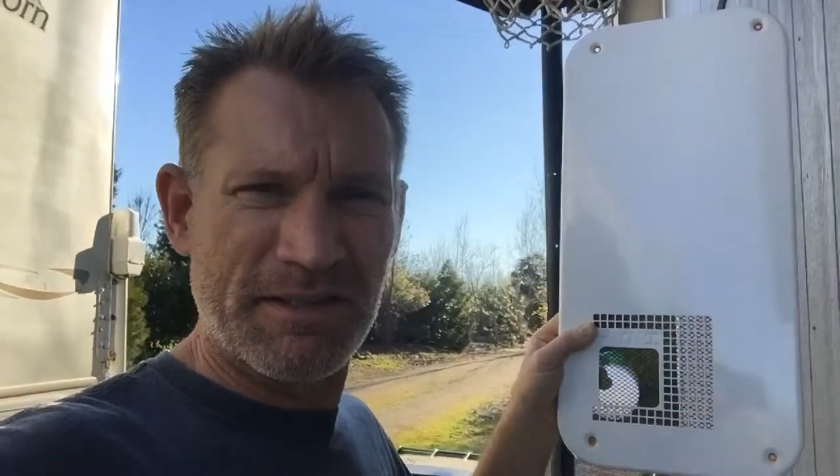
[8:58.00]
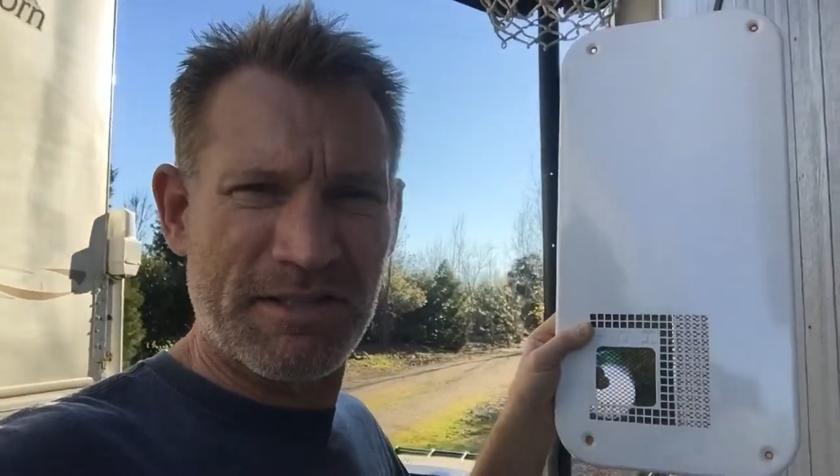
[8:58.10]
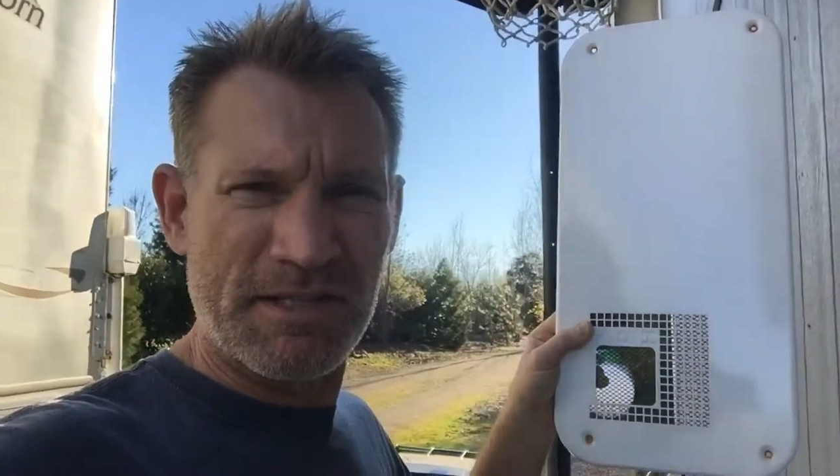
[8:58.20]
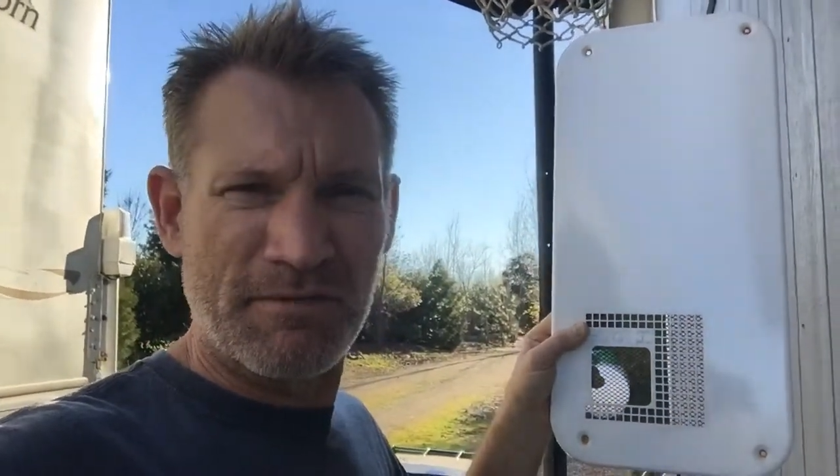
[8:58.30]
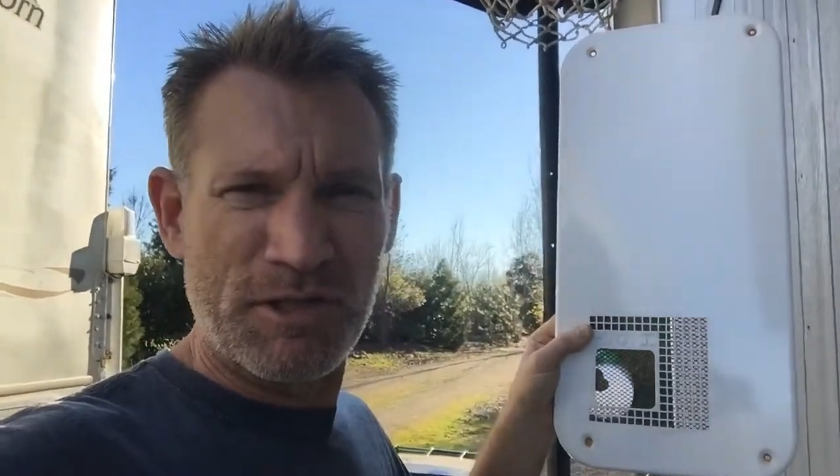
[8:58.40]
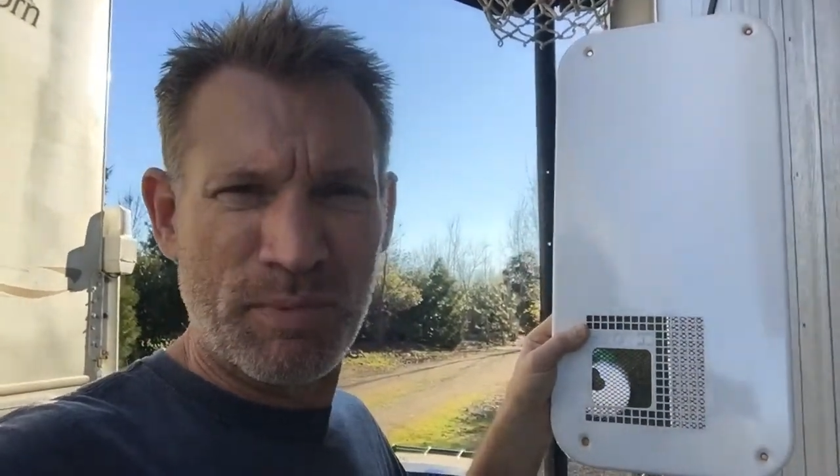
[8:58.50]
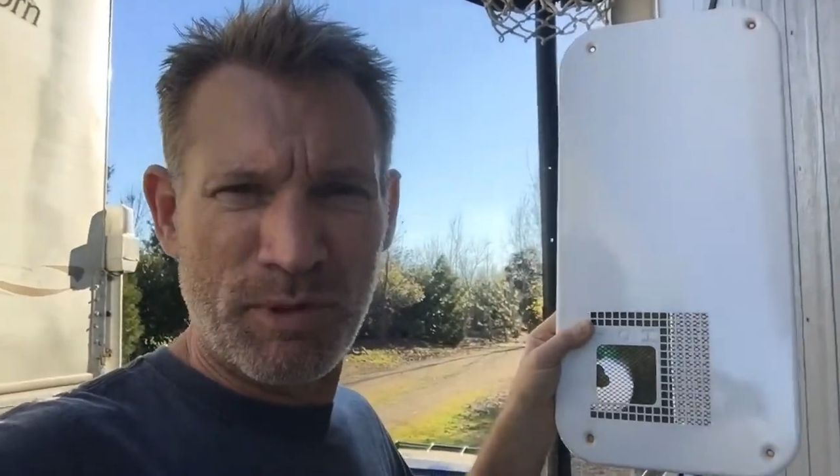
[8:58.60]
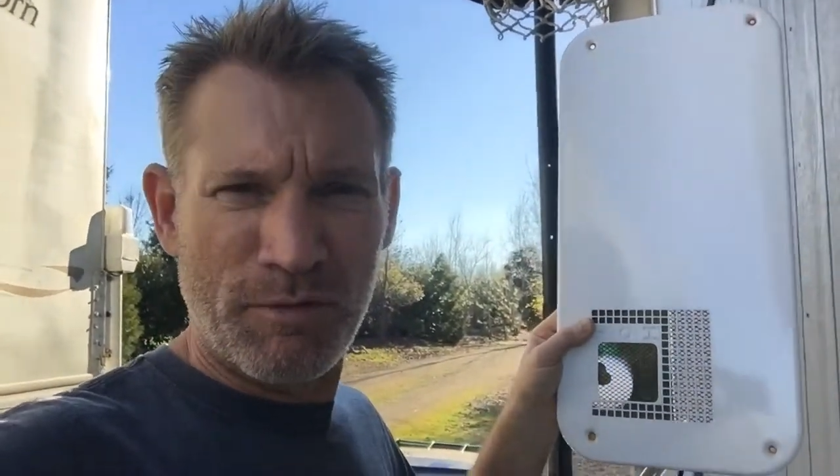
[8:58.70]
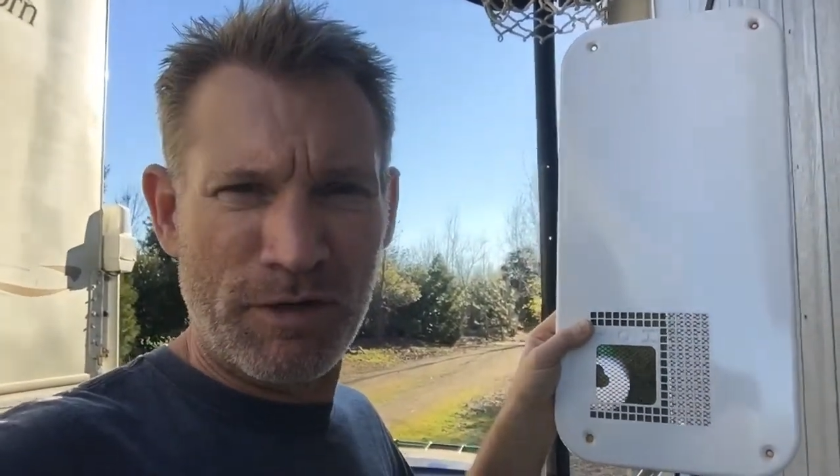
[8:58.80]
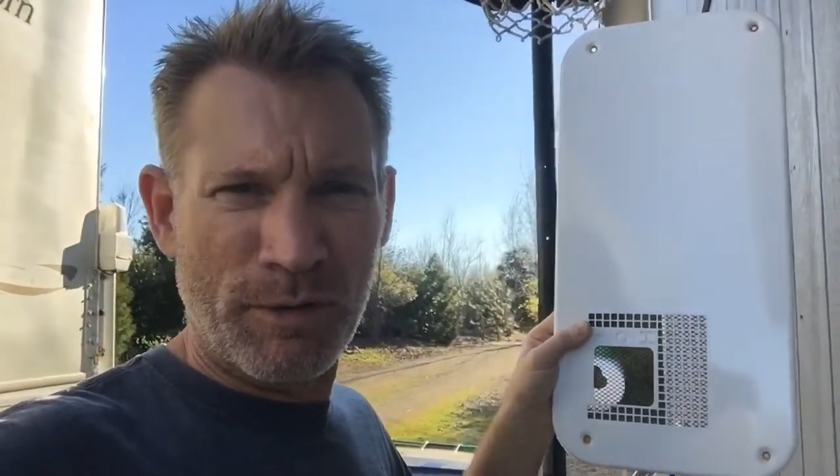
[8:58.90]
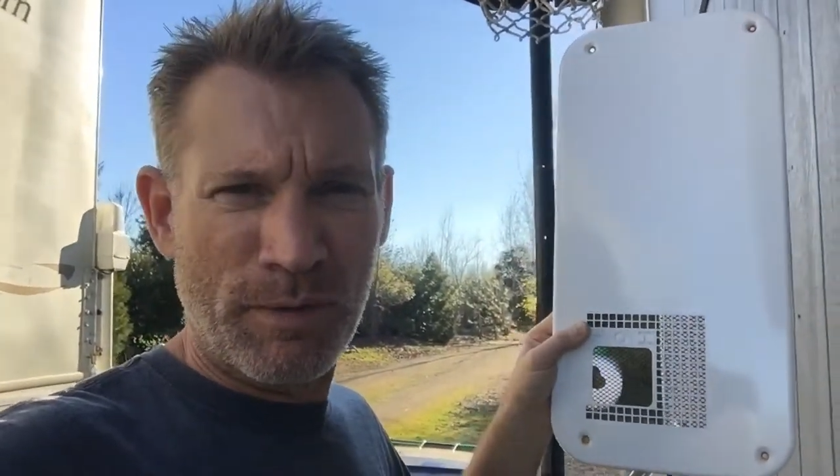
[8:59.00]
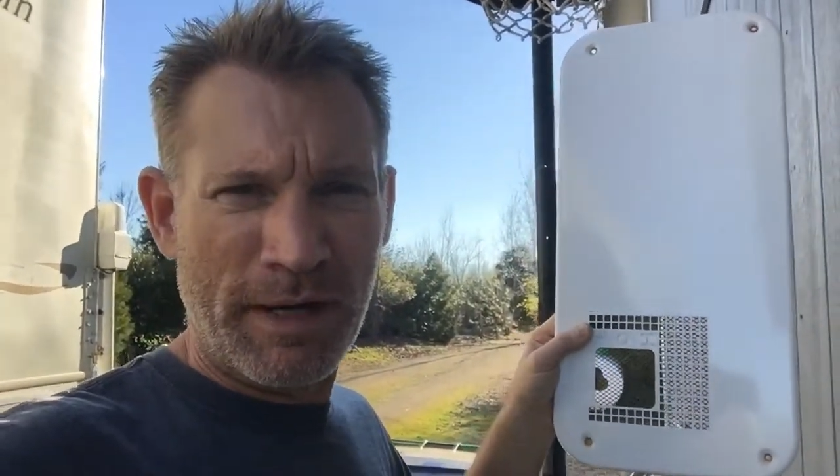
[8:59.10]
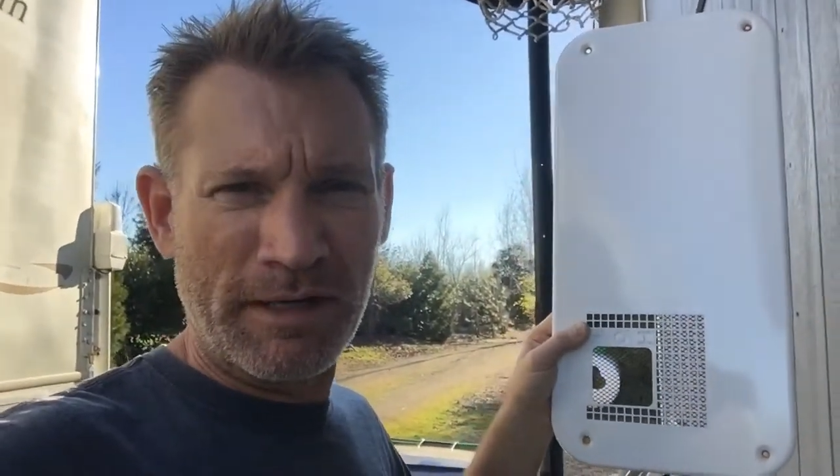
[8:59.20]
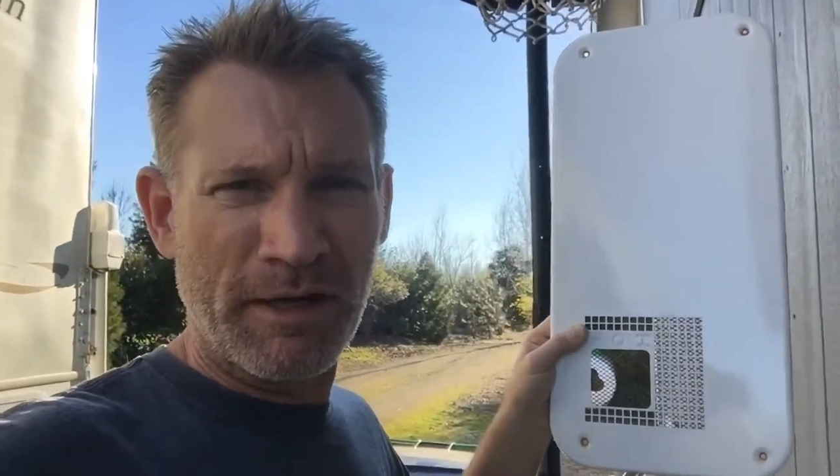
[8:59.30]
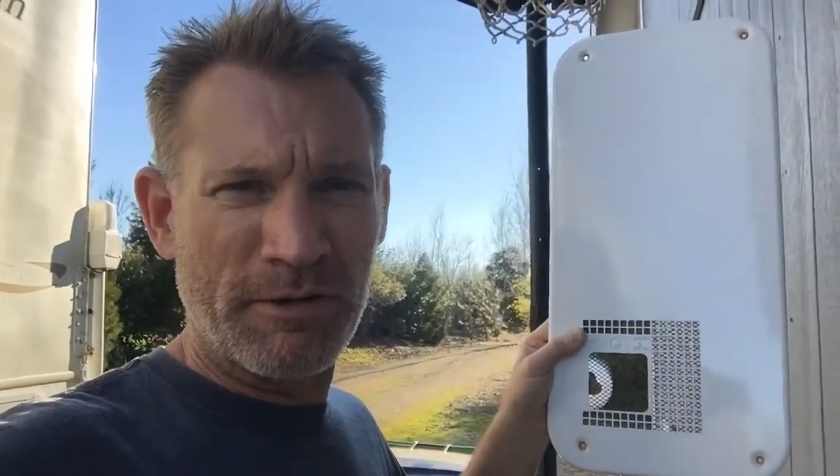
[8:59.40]
this stuff that you put over your
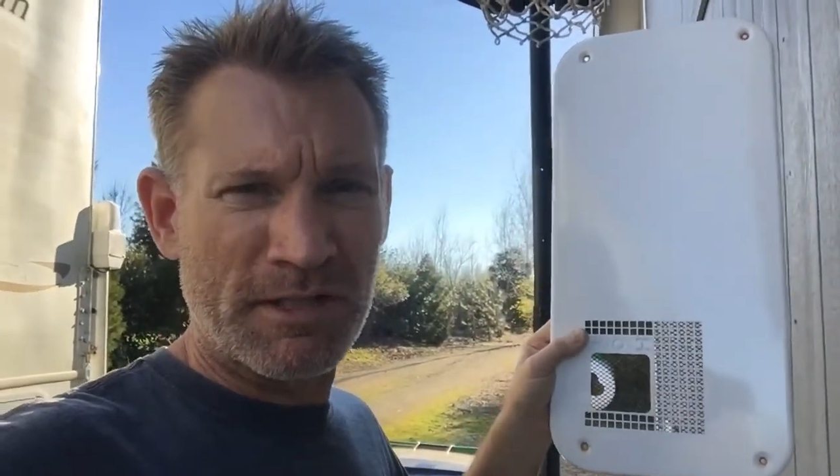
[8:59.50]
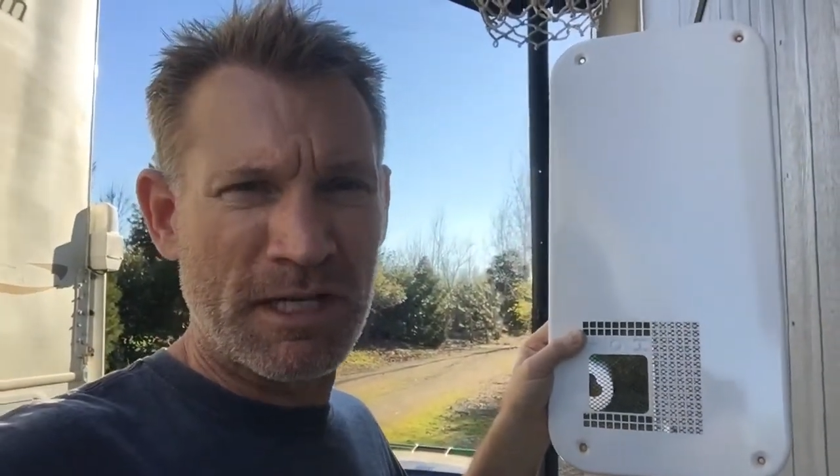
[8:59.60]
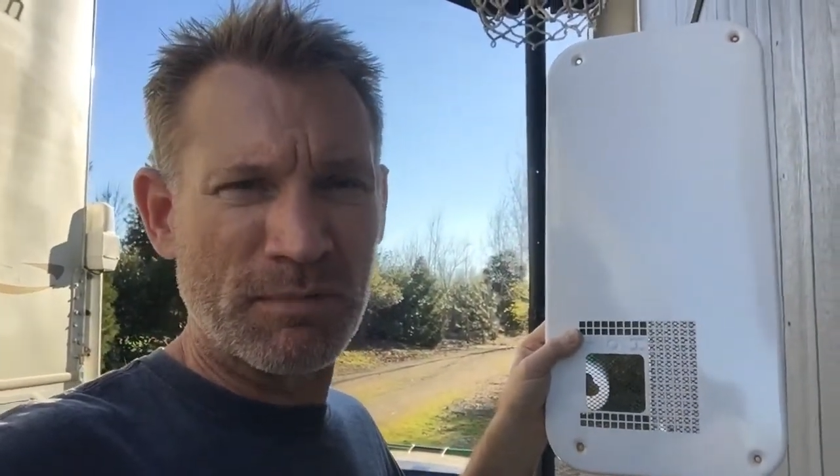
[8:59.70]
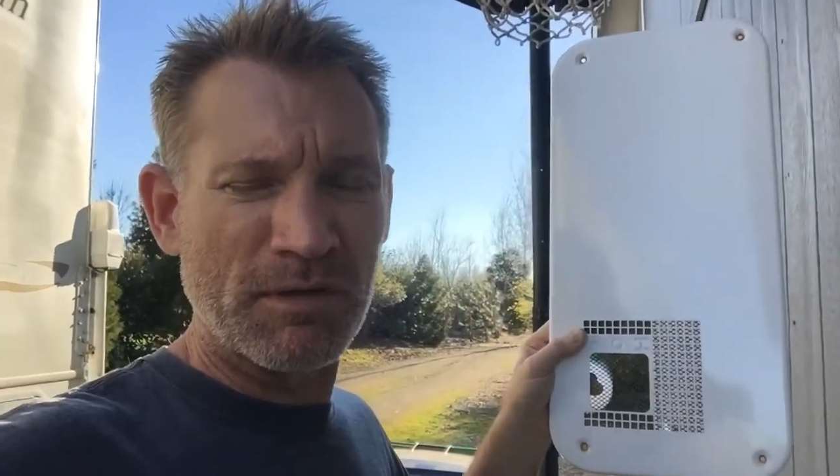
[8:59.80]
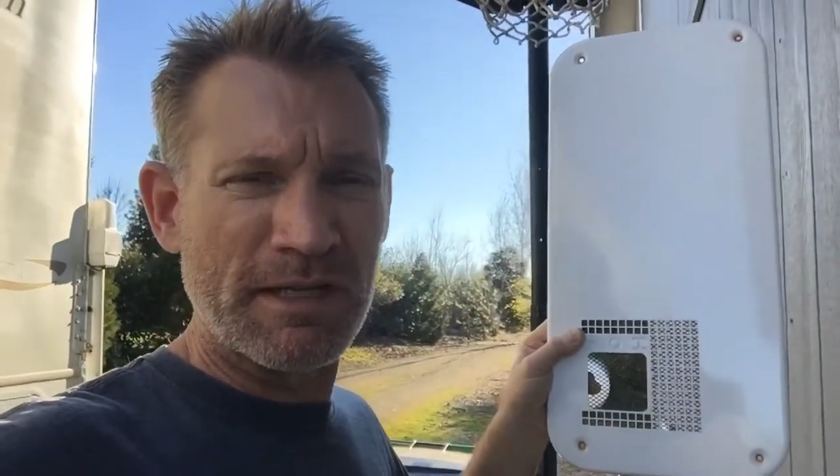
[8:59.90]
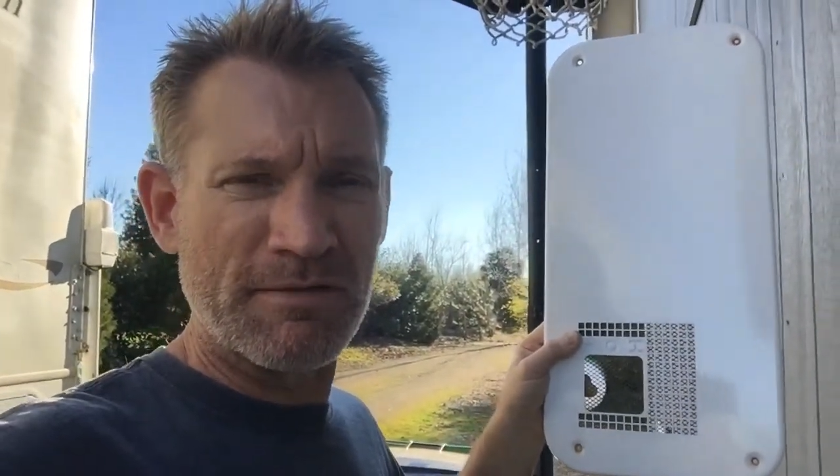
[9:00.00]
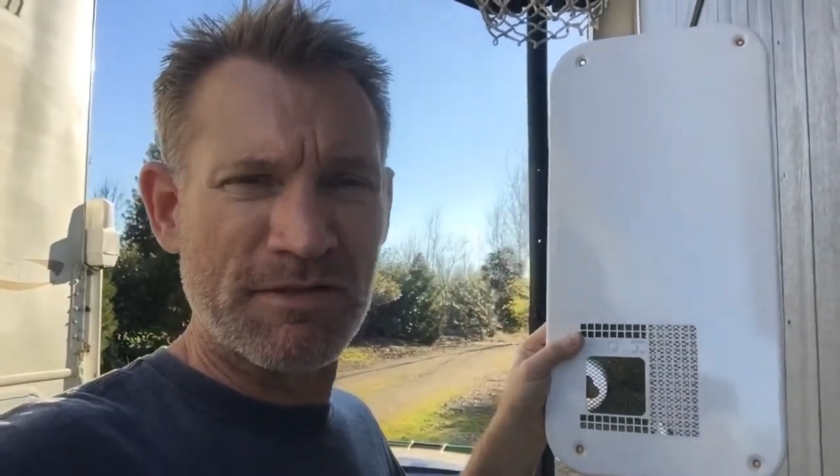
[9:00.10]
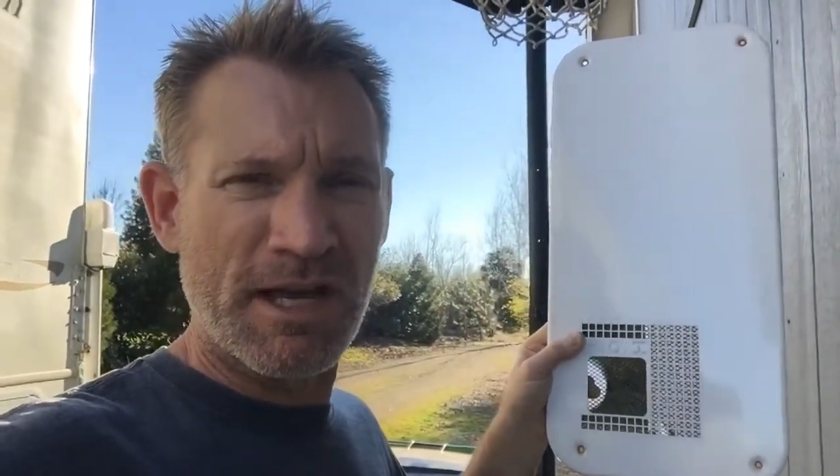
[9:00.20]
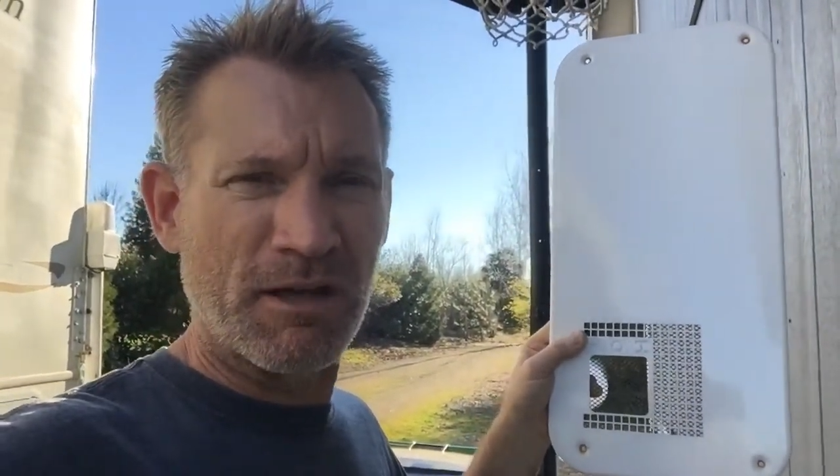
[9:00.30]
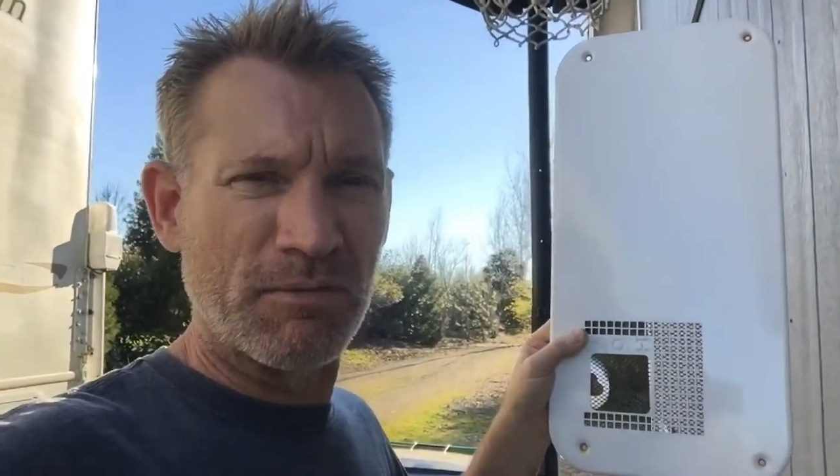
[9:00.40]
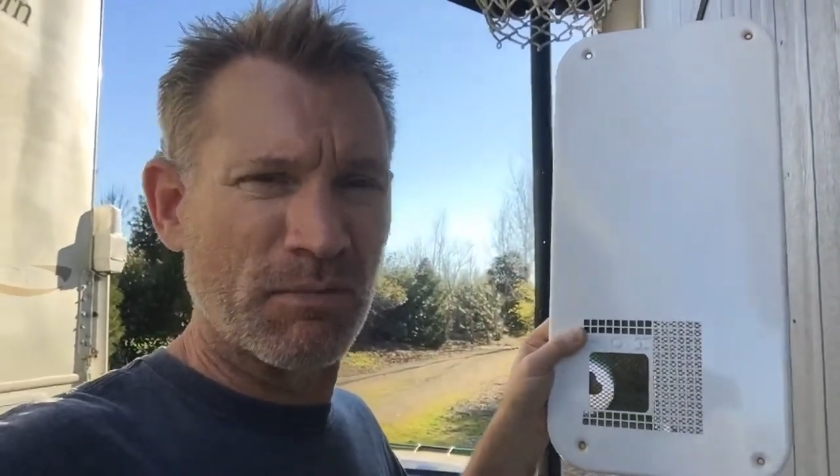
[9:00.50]
rain gutters to keep the leaves out,